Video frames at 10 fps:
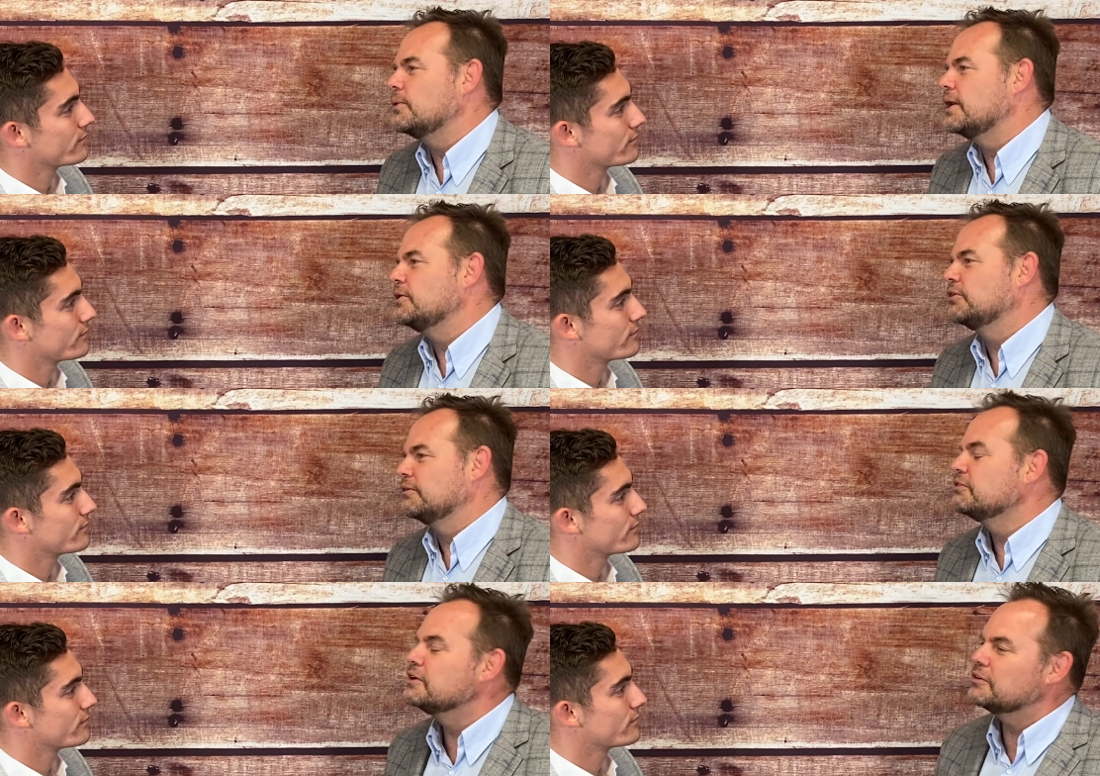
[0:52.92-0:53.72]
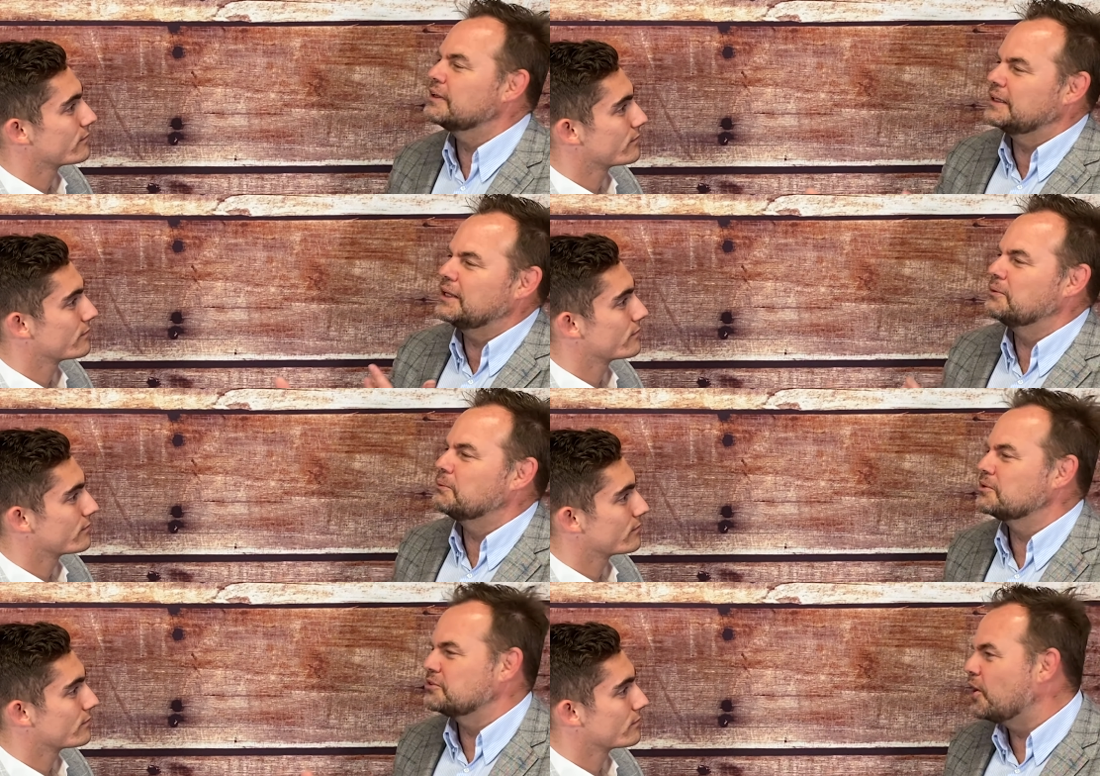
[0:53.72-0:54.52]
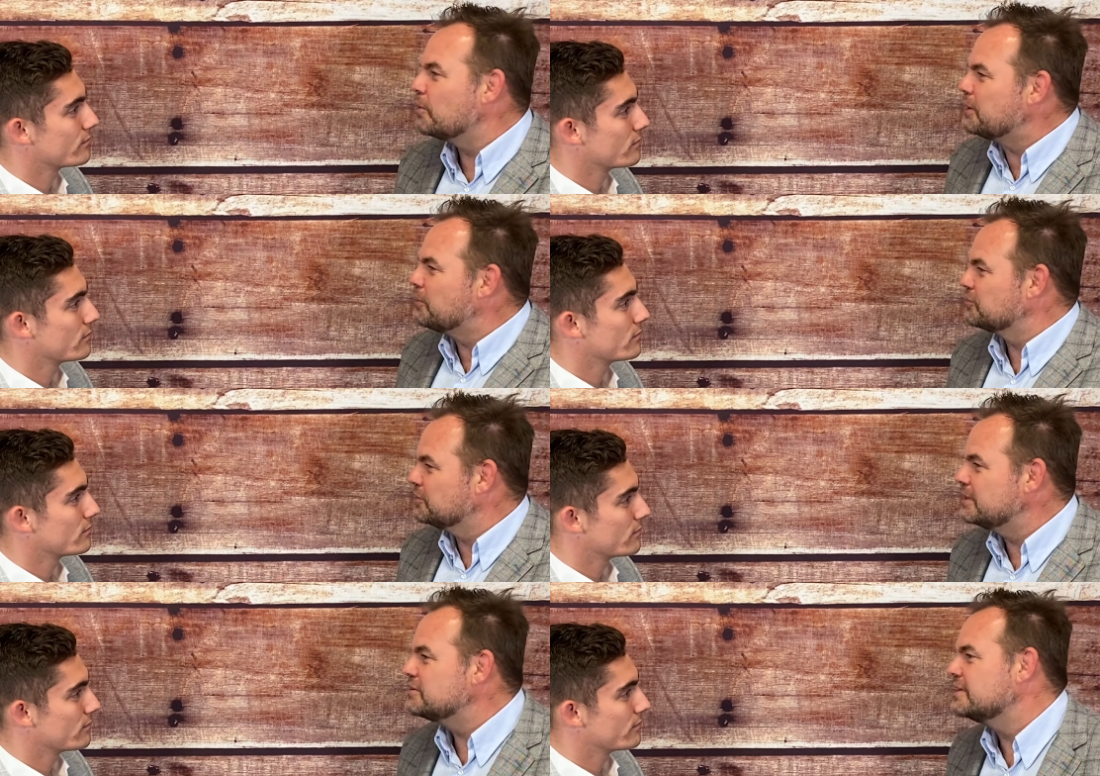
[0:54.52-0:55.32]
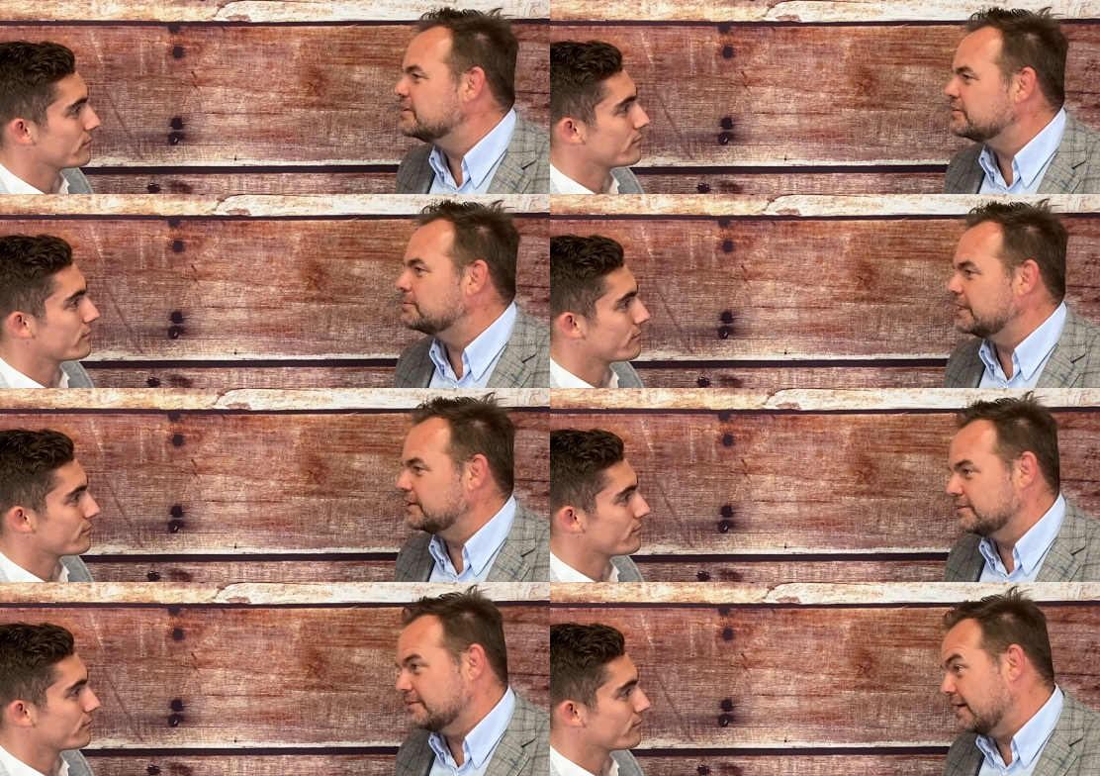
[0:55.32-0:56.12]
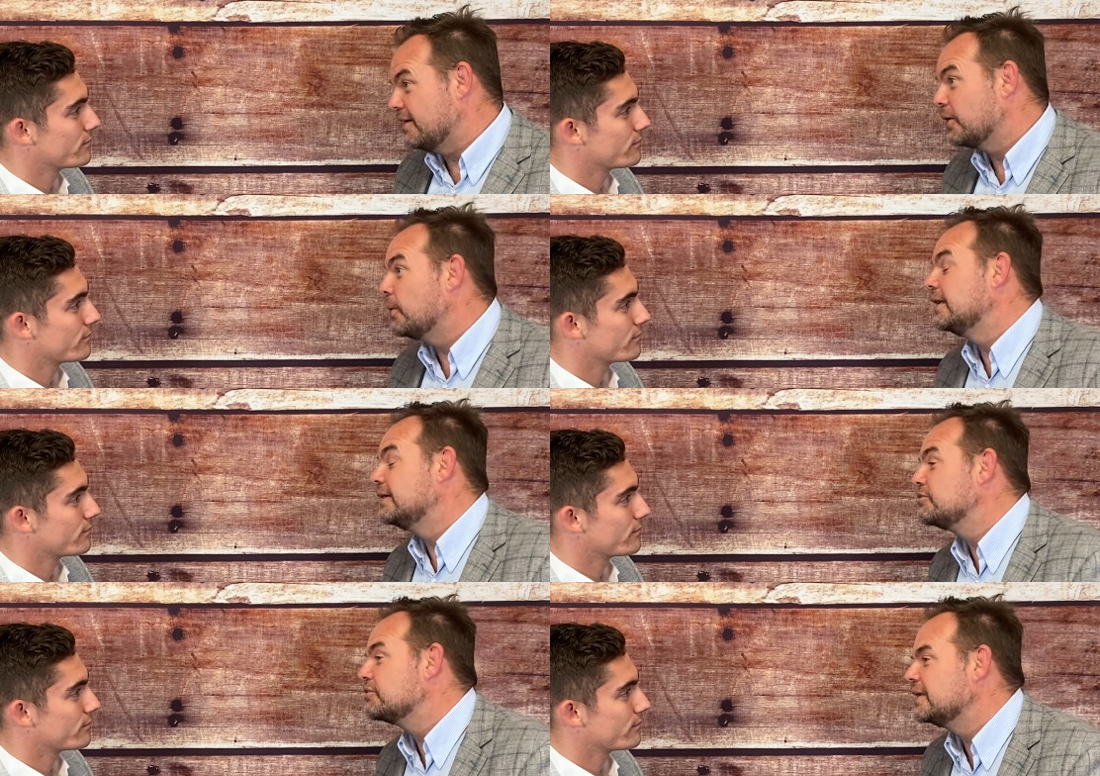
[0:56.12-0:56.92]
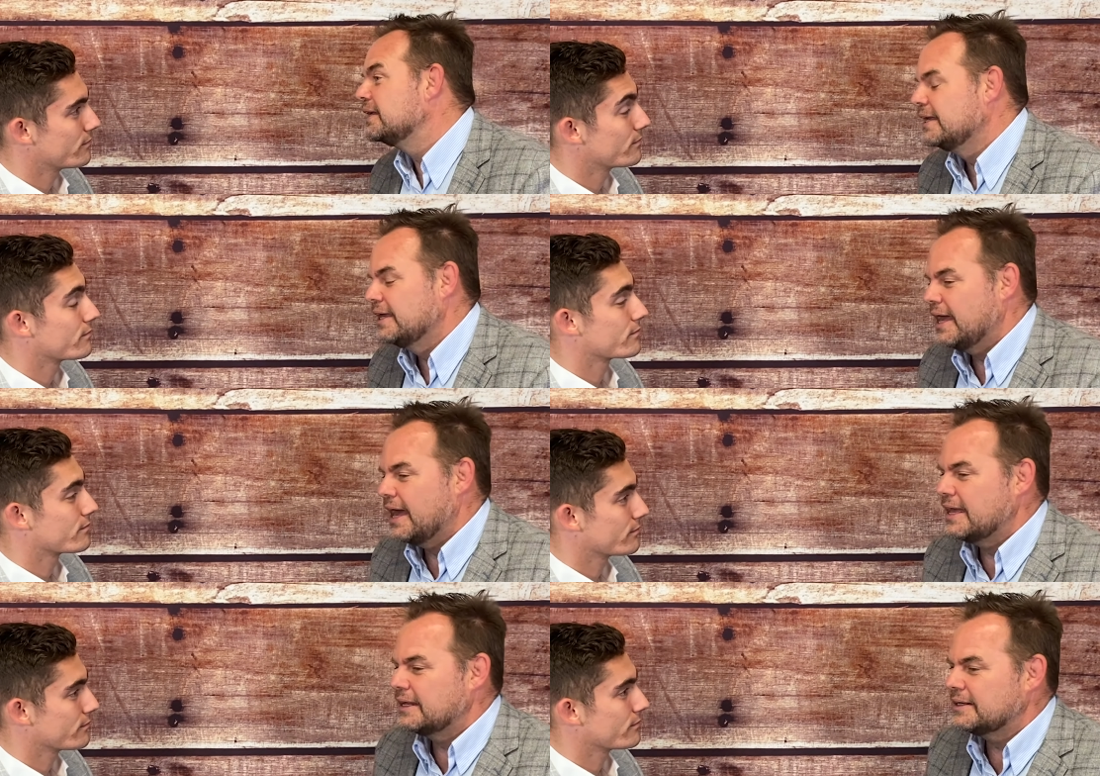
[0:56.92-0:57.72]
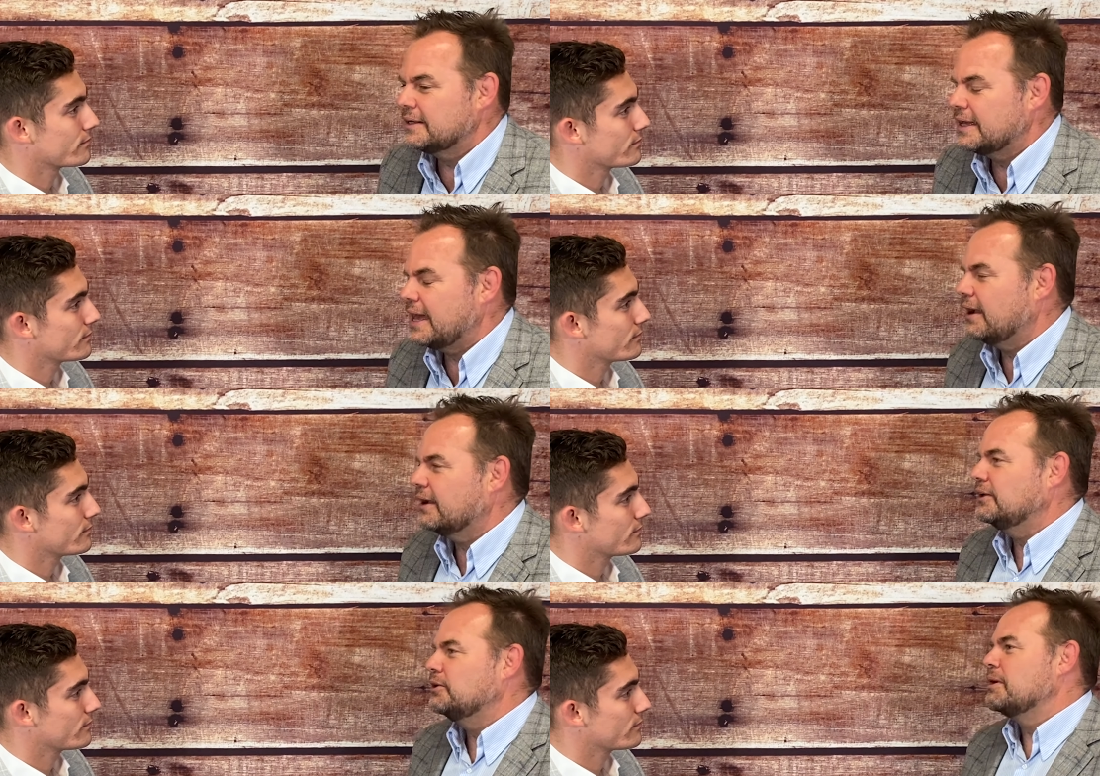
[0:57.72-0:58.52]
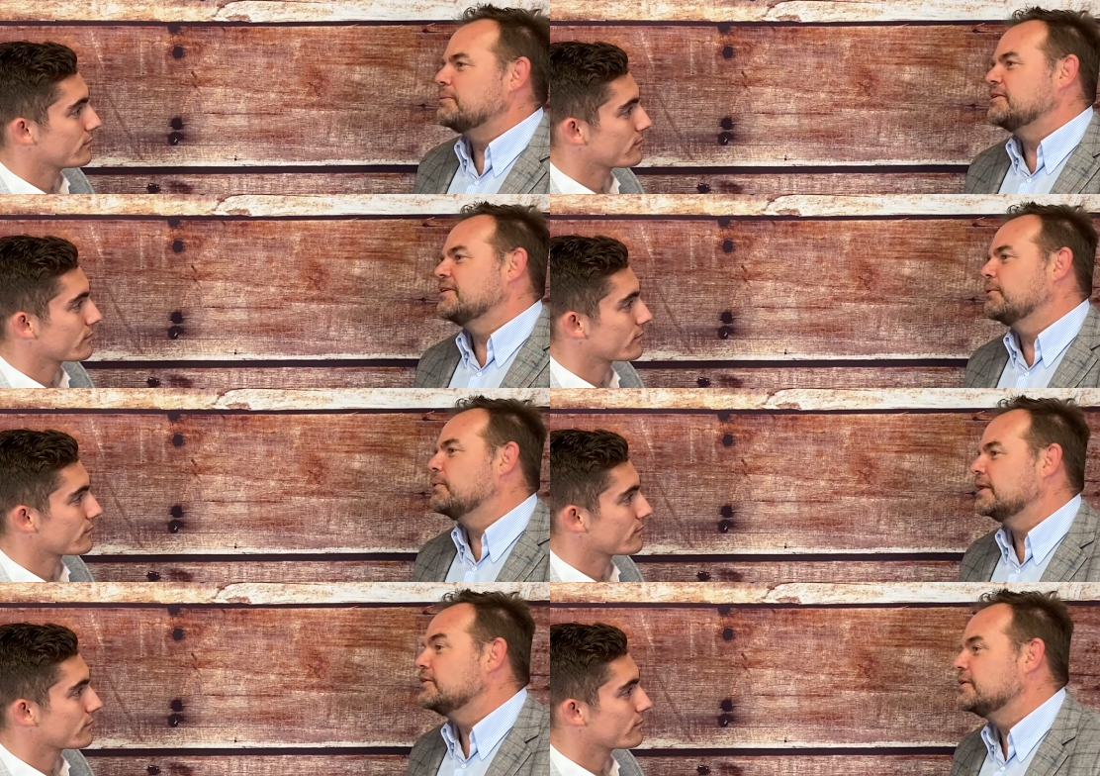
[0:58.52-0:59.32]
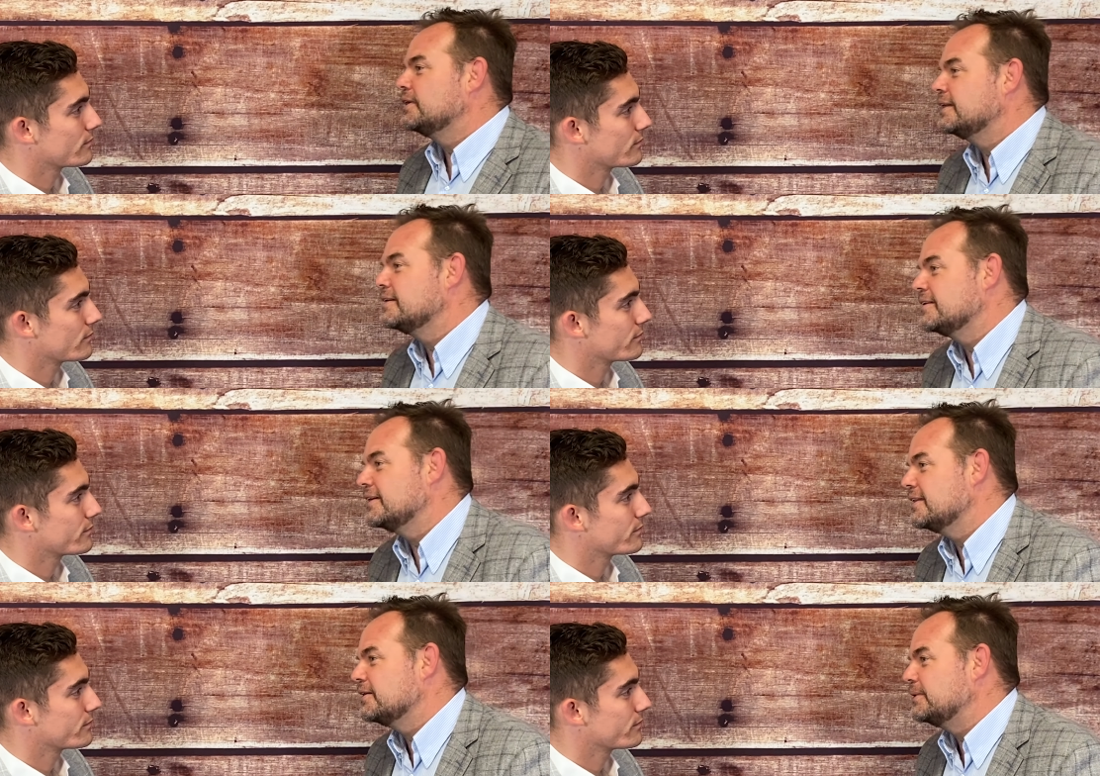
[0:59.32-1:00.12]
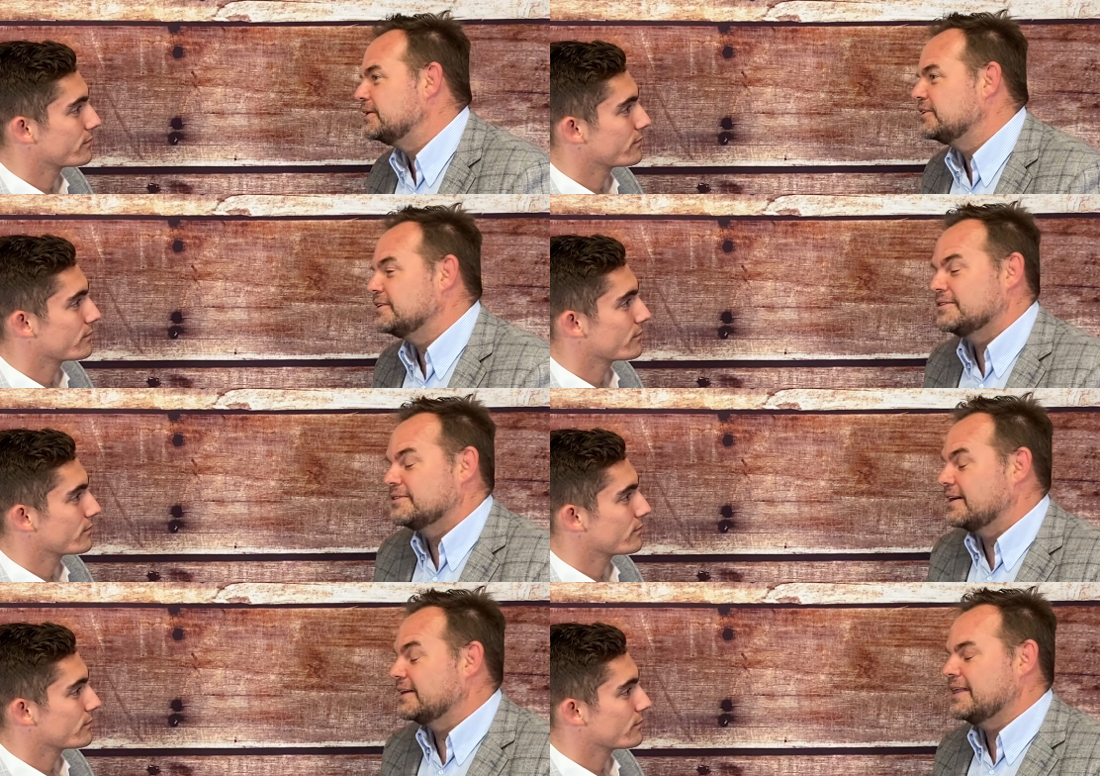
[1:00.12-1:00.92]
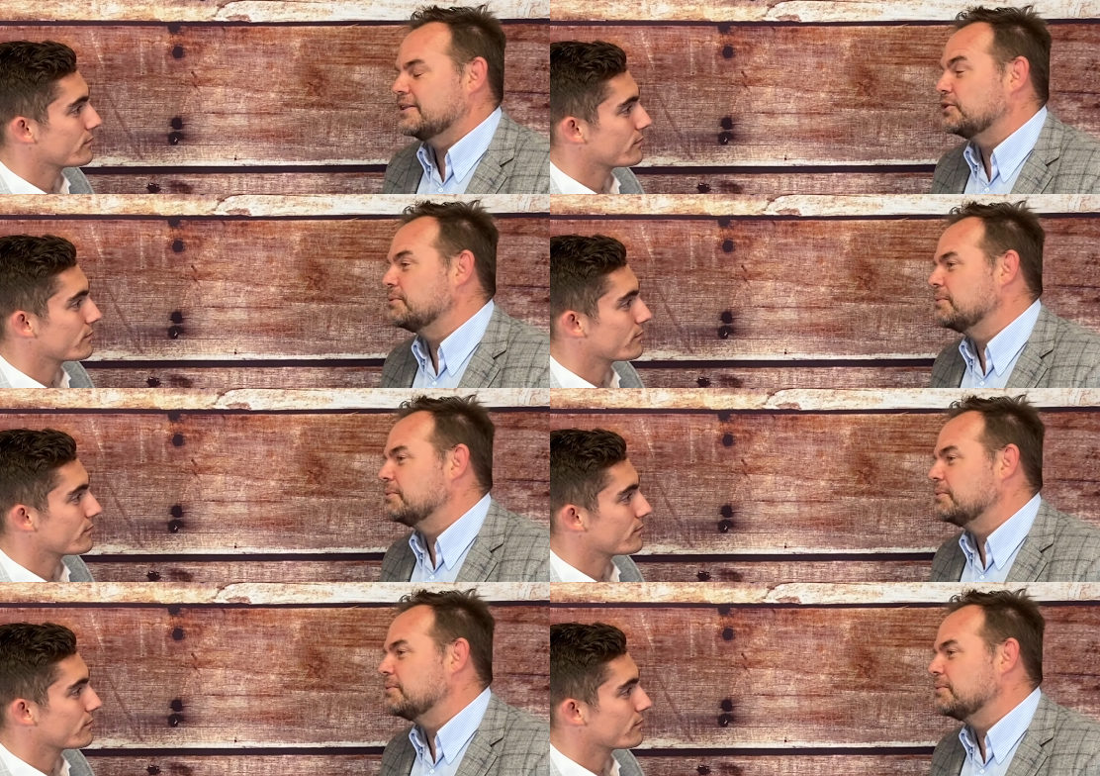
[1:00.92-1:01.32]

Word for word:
Speaker 1: notion, firstly, you know, what's a hobby, what's a business? Because they are quite different. And how can you maybe take one and turn it into the other, which is, yeah, the dream